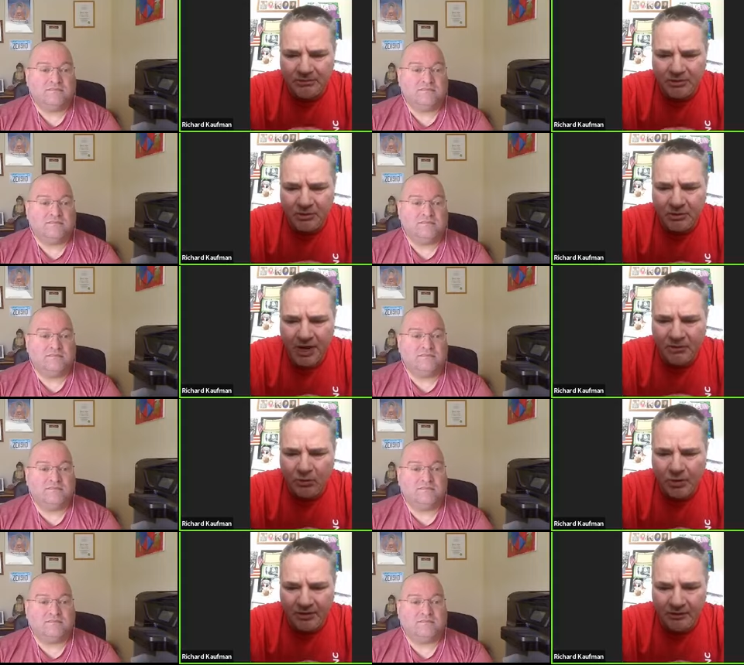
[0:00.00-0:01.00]
Speaker 1: you have a
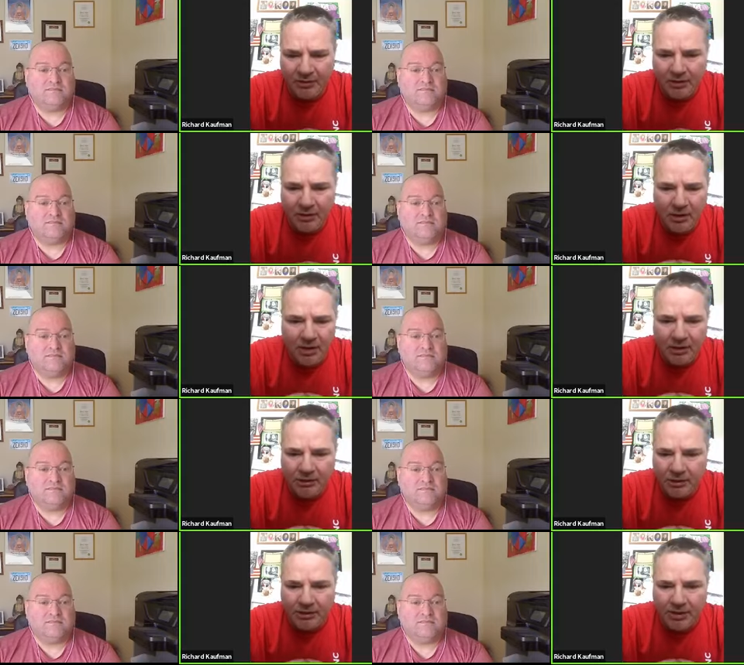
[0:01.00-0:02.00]
waiver and you
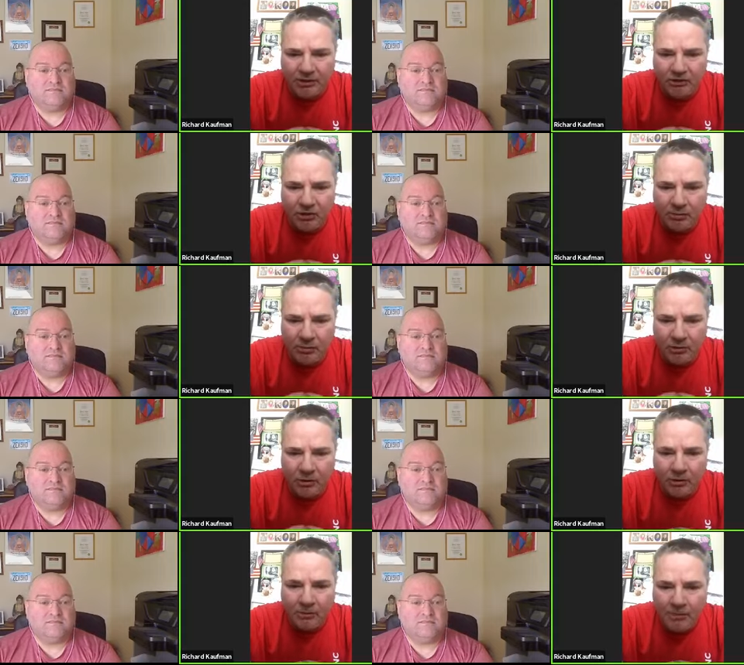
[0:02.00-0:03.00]
didn't get in trouble at
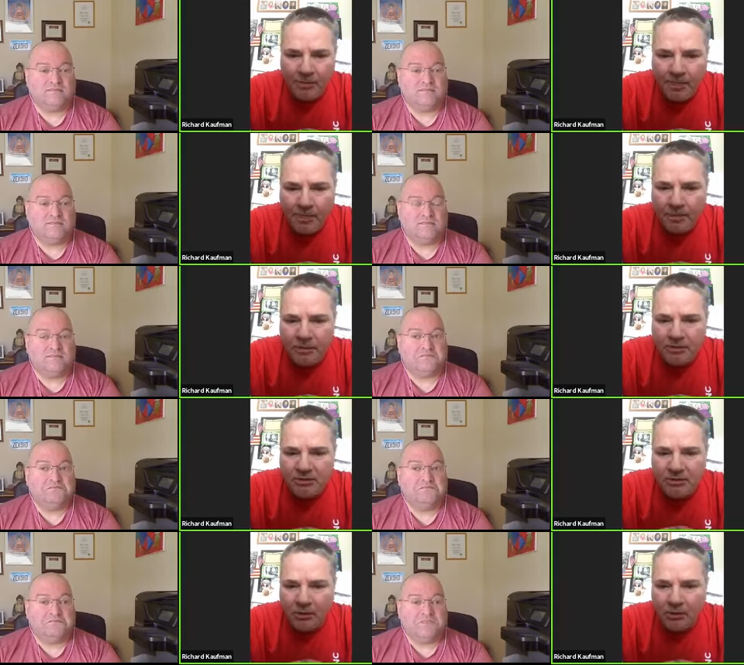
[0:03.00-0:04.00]
all.
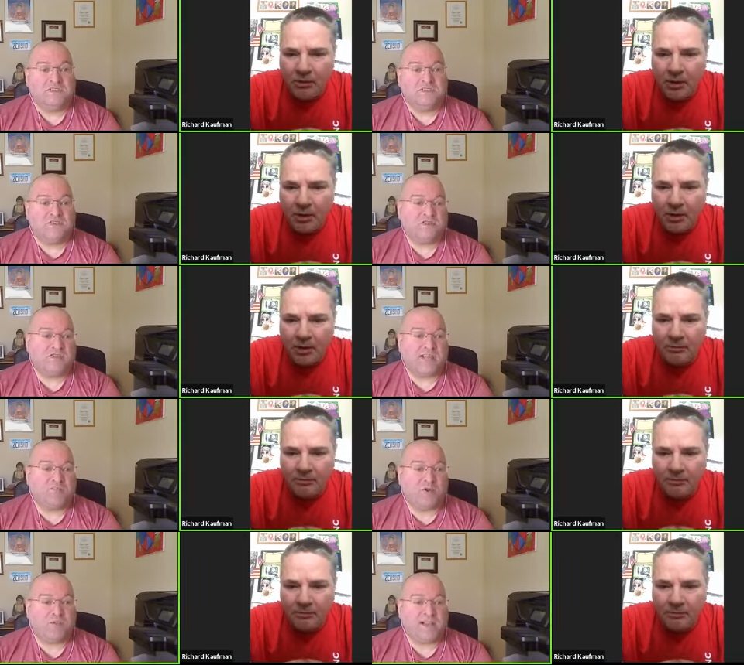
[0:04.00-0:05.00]
So uh,
Speaker 2: oh, it's like
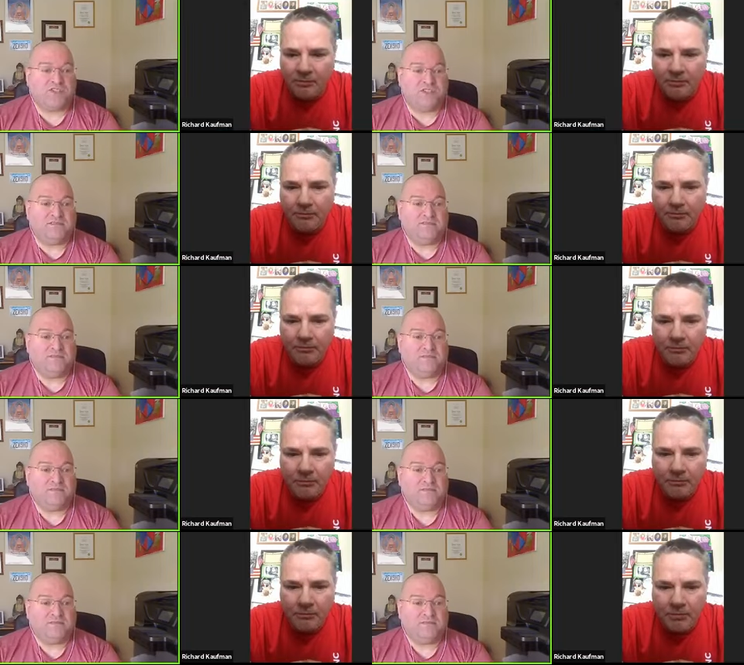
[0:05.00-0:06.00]
probation.
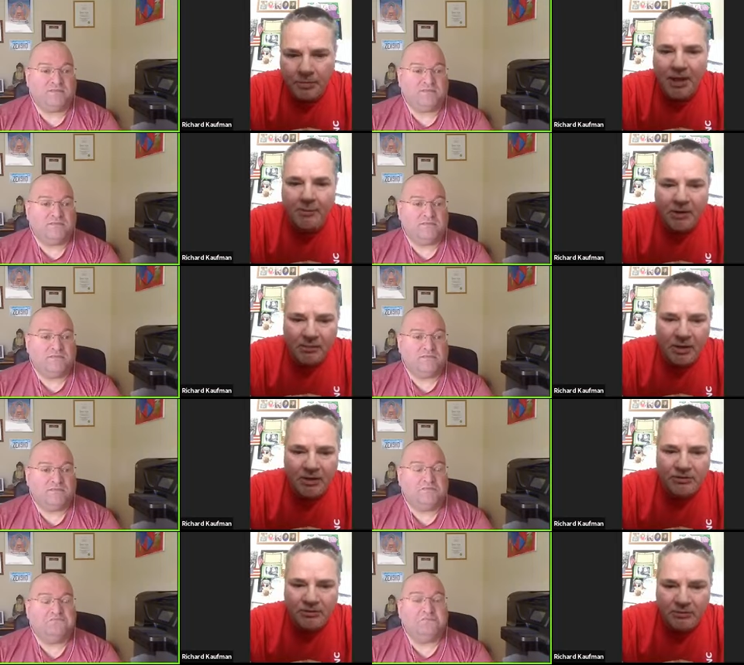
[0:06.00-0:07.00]
Speaker 1: Yeah, pretty
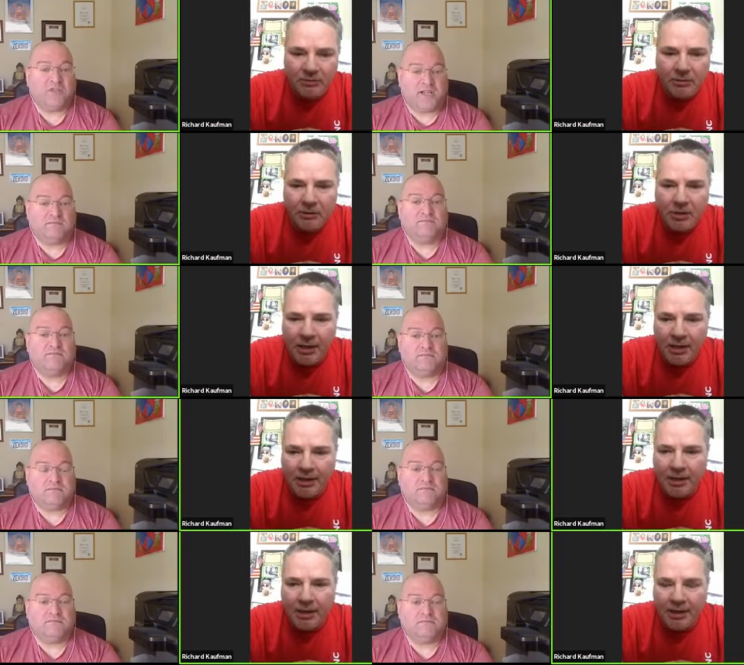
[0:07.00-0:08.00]
much.
Speaker 2: Okay.
Speaker 1: And
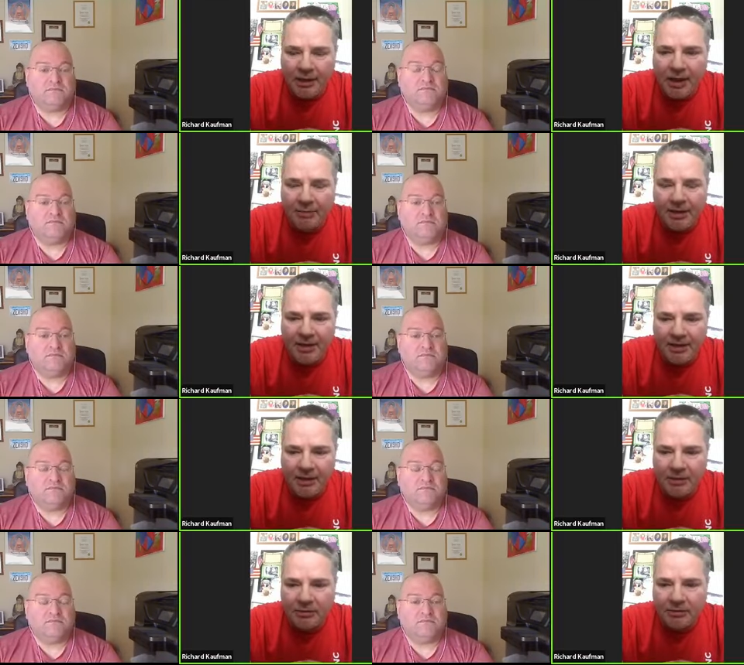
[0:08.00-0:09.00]
and I got back
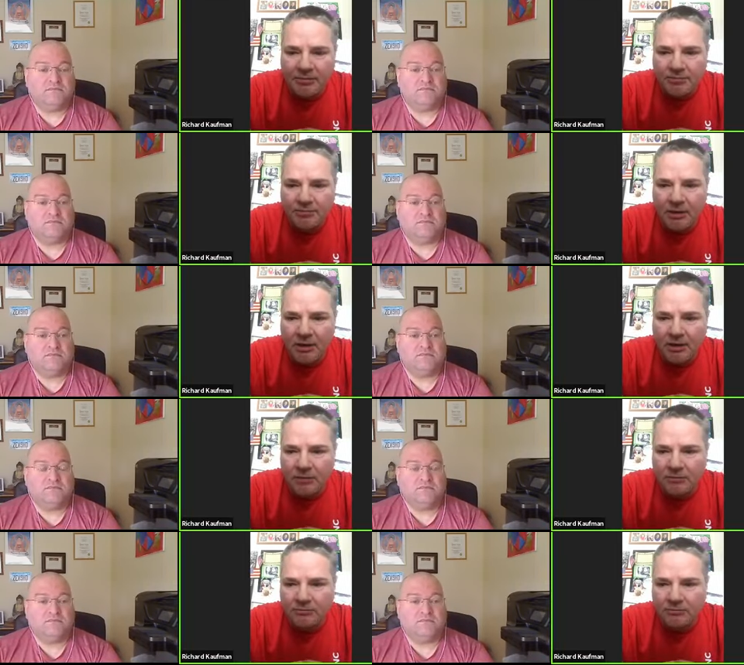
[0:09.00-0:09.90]
in um,